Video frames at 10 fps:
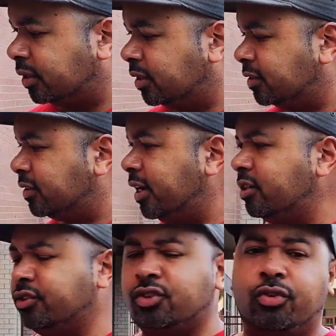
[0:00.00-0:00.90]
This color
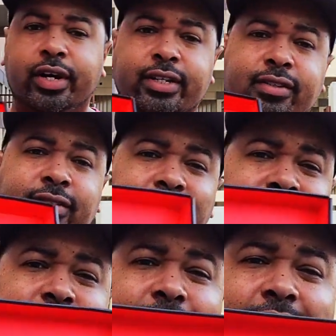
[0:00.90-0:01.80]
is crazy. It's
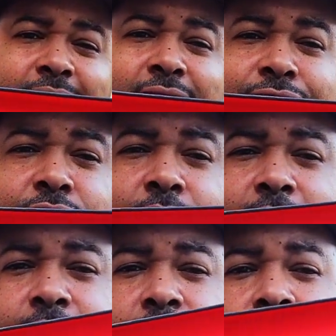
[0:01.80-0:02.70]
actually like an
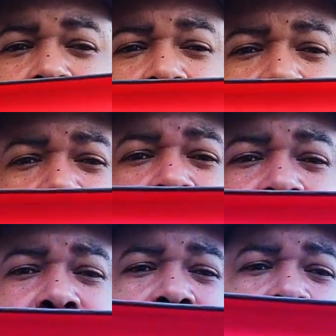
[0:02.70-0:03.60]
infrared color, yo.
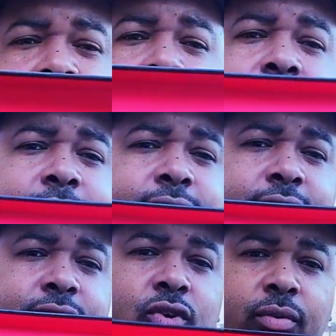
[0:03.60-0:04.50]
That's definitely not
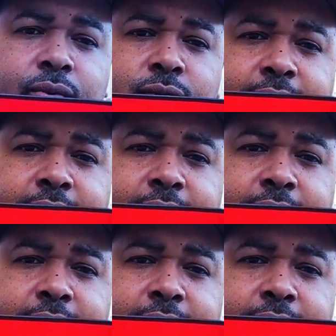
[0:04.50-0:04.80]
the normal